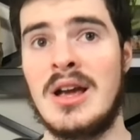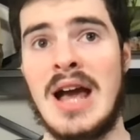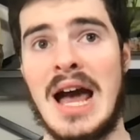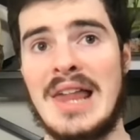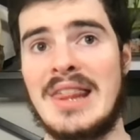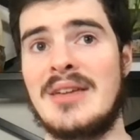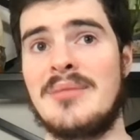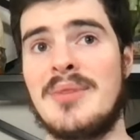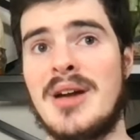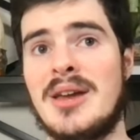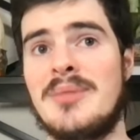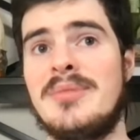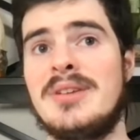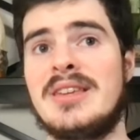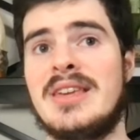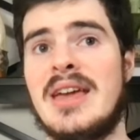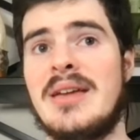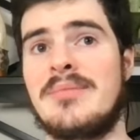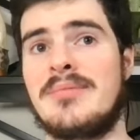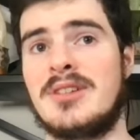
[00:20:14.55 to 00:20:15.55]
I think
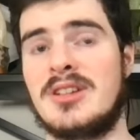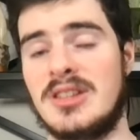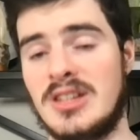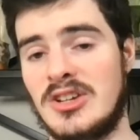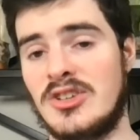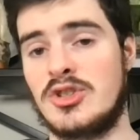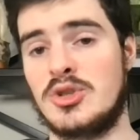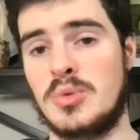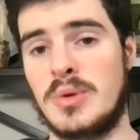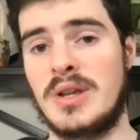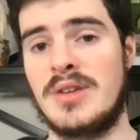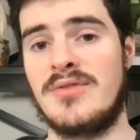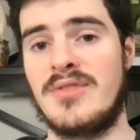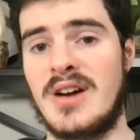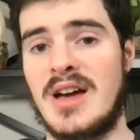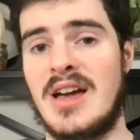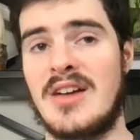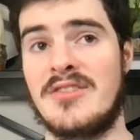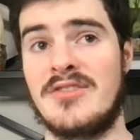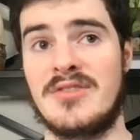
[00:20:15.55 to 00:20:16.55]
Madubuike cleared
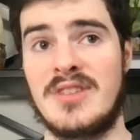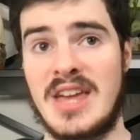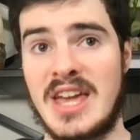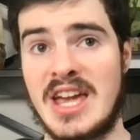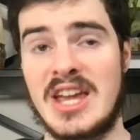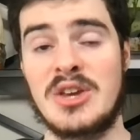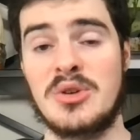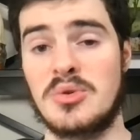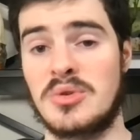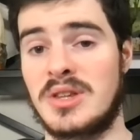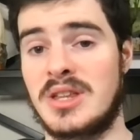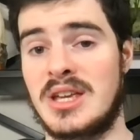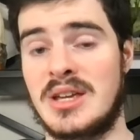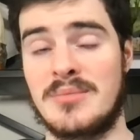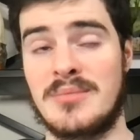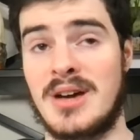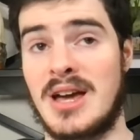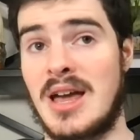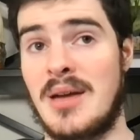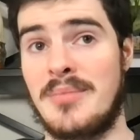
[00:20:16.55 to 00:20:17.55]
25 annually, in
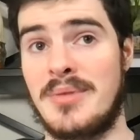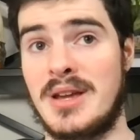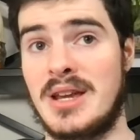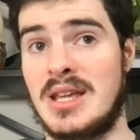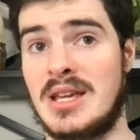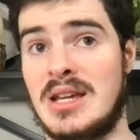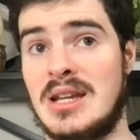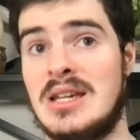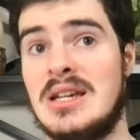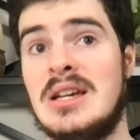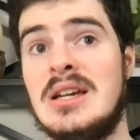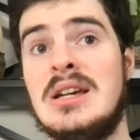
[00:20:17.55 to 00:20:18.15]
my opinion.